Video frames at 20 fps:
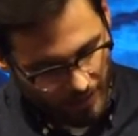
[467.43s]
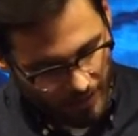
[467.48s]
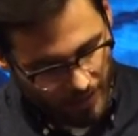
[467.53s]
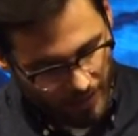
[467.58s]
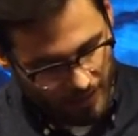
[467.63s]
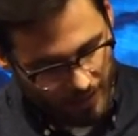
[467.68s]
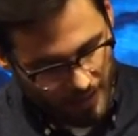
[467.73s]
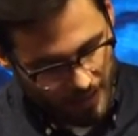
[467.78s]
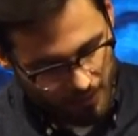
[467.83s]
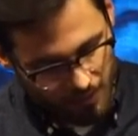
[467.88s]

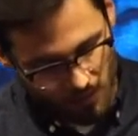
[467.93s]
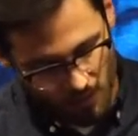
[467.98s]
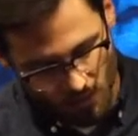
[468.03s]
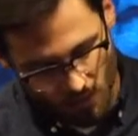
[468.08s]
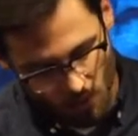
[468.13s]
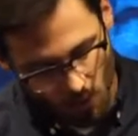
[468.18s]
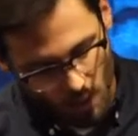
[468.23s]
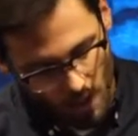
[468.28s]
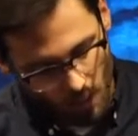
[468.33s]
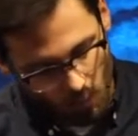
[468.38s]
And even
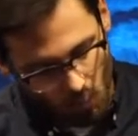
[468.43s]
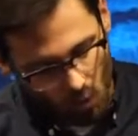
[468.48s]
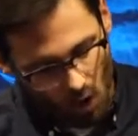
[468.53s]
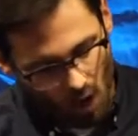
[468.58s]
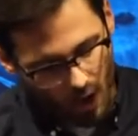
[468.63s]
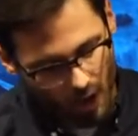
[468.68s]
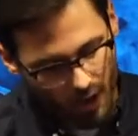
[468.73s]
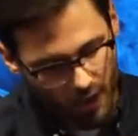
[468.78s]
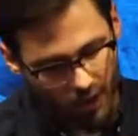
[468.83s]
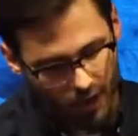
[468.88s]
though I
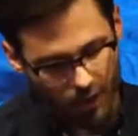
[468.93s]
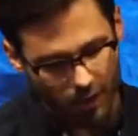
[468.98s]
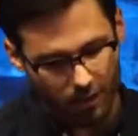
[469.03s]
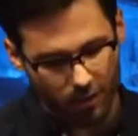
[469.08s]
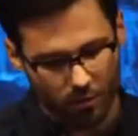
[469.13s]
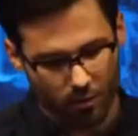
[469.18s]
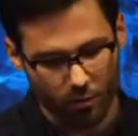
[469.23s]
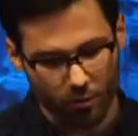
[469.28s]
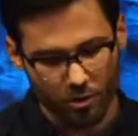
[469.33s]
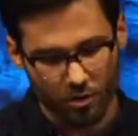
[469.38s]
walk
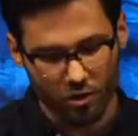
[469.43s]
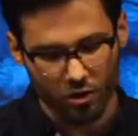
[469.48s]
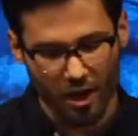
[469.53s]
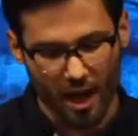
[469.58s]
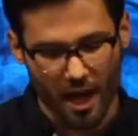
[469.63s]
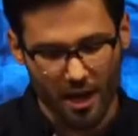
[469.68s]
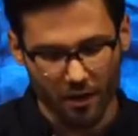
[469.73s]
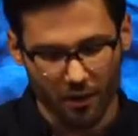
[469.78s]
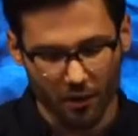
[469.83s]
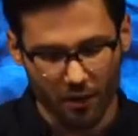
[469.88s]
through the
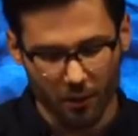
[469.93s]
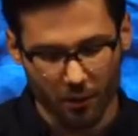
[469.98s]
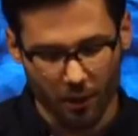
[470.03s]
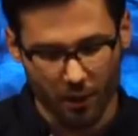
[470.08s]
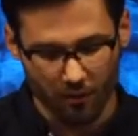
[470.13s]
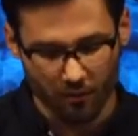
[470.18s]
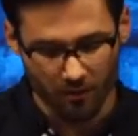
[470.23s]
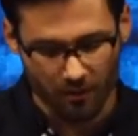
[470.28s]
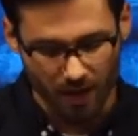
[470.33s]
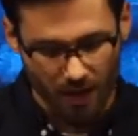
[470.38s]
shadow
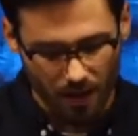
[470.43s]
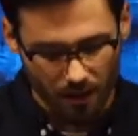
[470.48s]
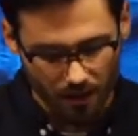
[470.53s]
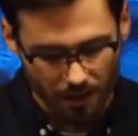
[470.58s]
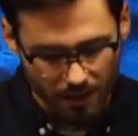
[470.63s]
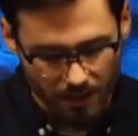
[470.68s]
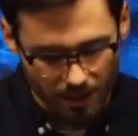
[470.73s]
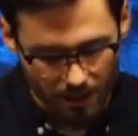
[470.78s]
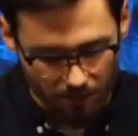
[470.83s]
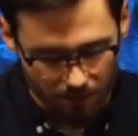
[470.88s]
of the
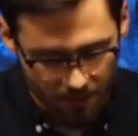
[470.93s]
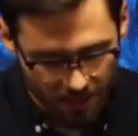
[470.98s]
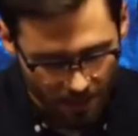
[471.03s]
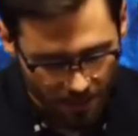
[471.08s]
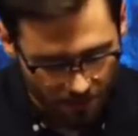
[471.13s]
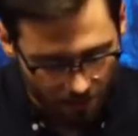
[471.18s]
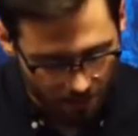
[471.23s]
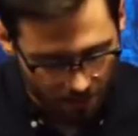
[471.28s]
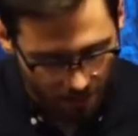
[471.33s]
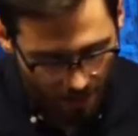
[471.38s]
valley of
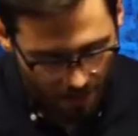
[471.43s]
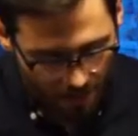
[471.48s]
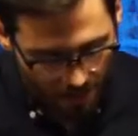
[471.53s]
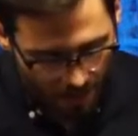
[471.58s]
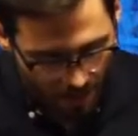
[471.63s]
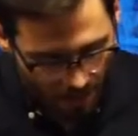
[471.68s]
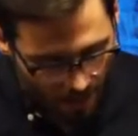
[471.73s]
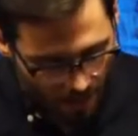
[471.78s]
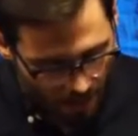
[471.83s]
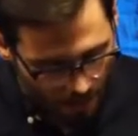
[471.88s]
death,
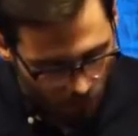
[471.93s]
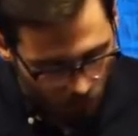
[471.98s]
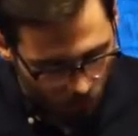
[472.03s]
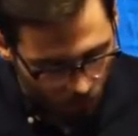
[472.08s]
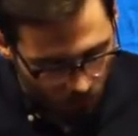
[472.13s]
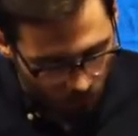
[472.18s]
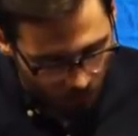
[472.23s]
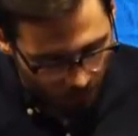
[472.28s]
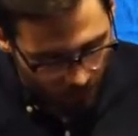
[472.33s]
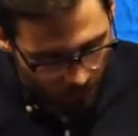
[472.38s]
I will
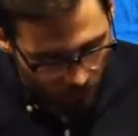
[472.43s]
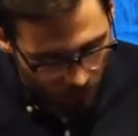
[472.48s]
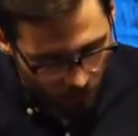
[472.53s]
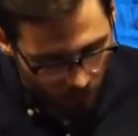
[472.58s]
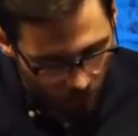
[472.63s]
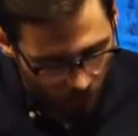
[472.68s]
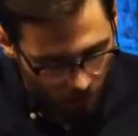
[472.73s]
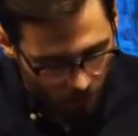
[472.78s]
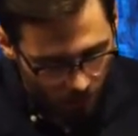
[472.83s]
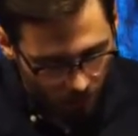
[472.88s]

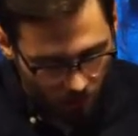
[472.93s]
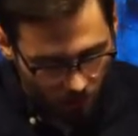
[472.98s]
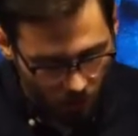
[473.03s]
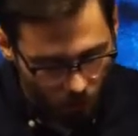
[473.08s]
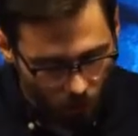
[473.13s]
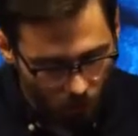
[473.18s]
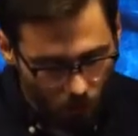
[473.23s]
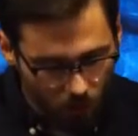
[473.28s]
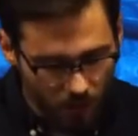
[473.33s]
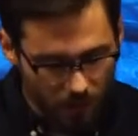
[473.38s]
fear
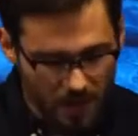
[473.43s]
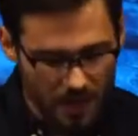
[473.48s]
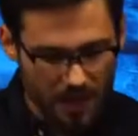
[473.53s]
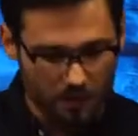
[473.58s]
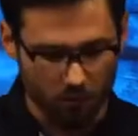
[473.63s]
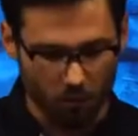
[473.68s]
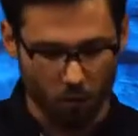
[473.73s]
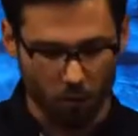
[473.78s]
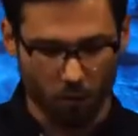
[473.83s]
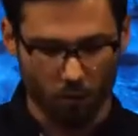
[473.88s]
no
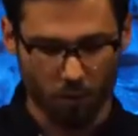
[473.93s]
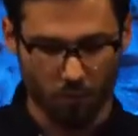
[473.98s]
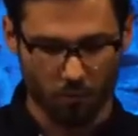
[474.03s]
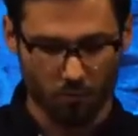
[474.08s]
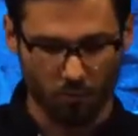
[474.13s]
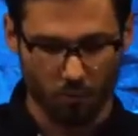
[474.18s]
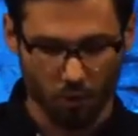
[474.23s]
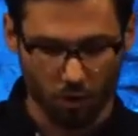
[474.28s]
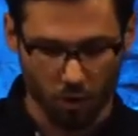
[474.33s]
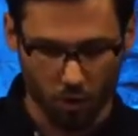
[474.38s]
evil,
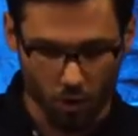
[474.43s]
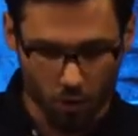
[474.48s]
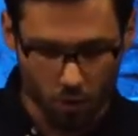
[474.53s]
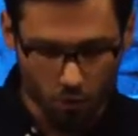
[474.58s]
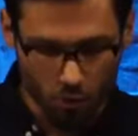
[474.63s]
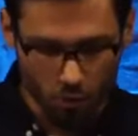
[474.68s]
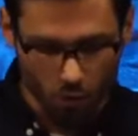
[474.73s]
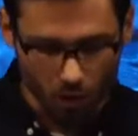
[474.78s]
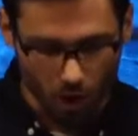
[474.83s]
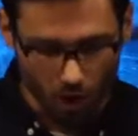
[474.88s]
for
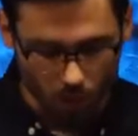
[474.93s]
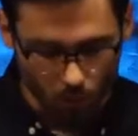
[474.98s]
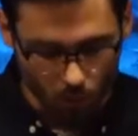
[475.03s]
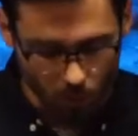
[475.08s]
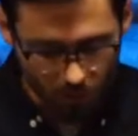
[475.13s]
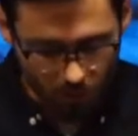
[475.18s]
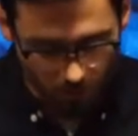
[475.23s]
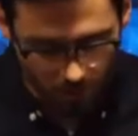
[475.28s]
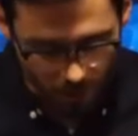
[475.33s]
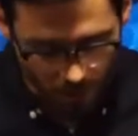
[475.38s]
you are
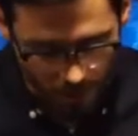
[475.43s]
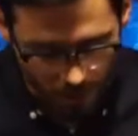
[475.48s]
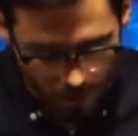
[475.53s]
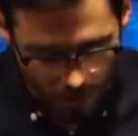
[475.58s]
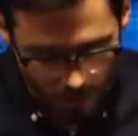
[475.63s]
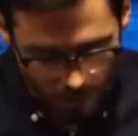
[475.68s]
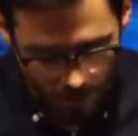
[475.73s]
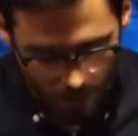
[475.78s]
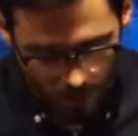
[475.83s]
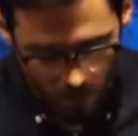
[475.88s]
with me,
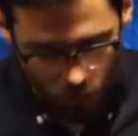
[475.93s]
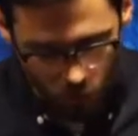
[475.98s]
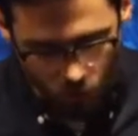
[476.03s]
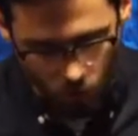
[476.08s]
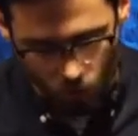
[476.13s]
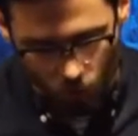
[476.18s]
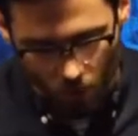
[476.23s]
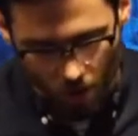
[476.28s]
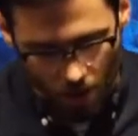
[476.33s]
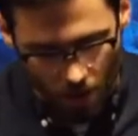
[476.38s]

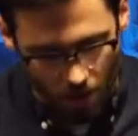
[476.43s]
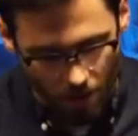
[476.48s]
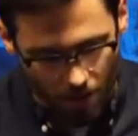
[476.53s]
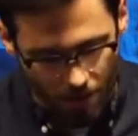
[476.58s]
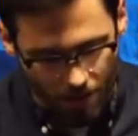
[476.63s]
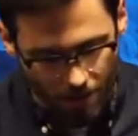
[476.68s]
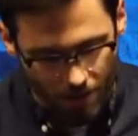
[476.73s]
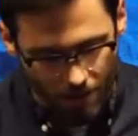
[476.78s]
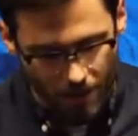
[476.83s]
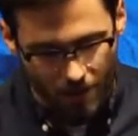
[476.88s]
your
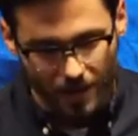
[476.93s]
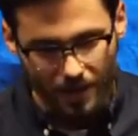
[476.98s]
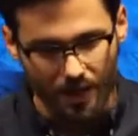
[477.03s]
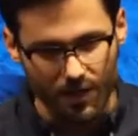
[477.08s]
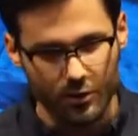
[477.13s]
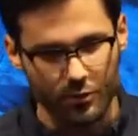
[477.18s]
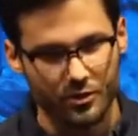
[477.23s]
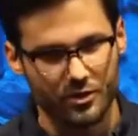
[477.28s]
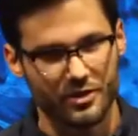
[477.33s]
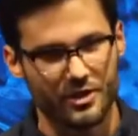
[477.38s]
rod
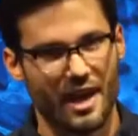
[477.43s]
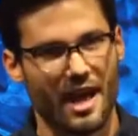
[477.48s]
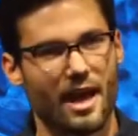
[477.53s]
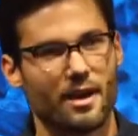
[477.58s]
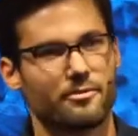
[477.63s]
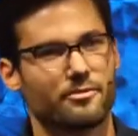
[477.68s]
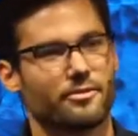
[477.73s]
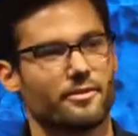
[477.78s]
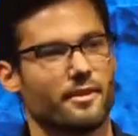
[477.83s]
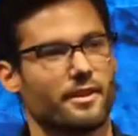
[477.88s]
and your
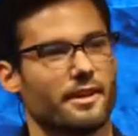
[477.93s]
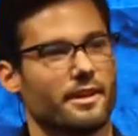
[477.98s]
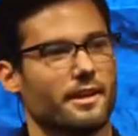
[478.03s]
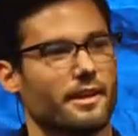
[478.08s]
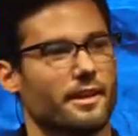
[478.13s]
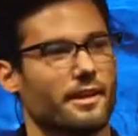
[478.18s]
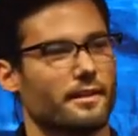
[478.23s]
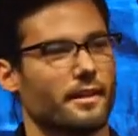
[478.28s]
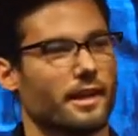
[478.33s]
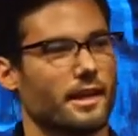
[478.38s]
staff,
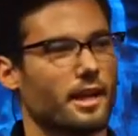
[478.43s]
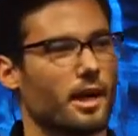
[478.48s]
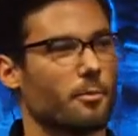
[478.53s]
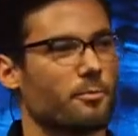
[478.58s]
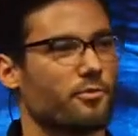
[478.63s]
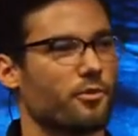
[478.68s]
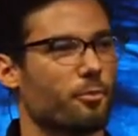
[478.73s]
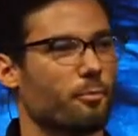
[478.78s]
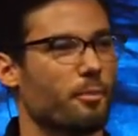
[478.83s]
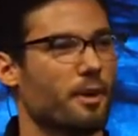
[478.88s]
they
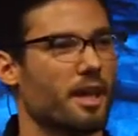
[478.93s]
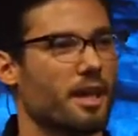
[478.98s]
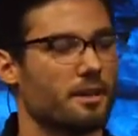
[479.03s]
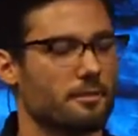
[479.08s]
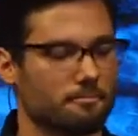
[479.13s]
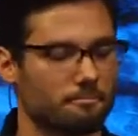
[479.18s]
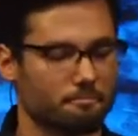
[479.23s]
comfort me."